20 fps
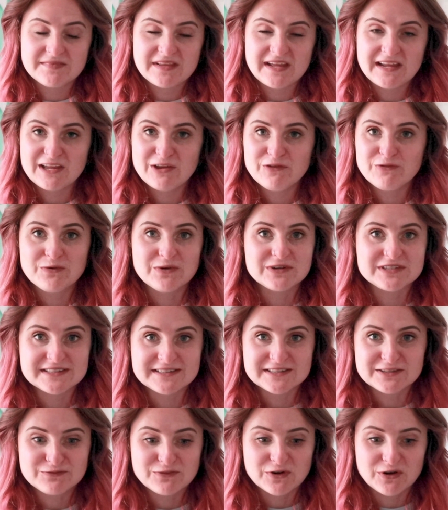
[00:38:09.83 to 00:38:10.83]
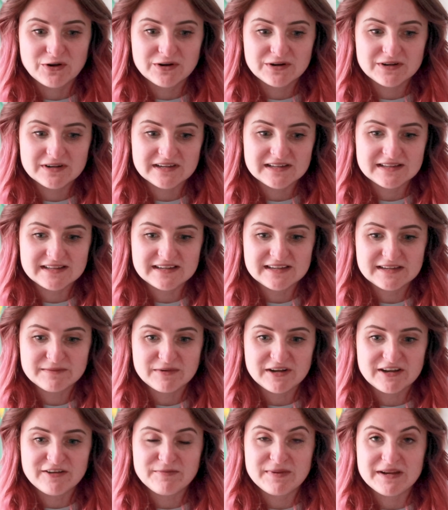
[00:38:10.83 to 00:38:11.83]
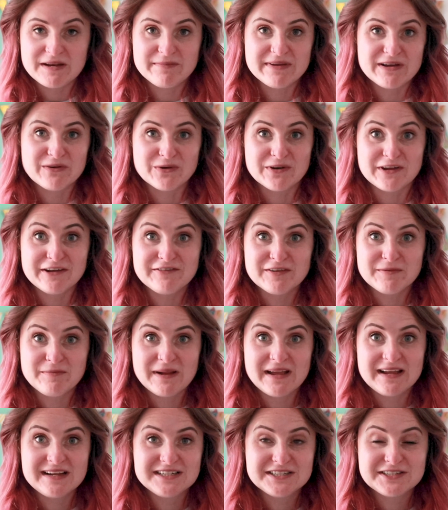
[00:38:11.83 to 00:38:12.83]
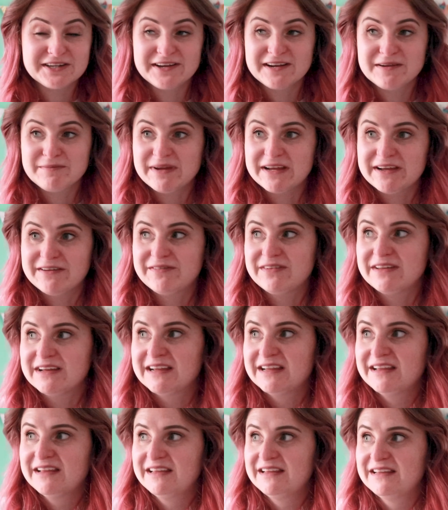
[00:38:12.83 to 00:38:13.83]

Thank you for watching this vlog. I think it might have been a bit all over the place, showing a bit of the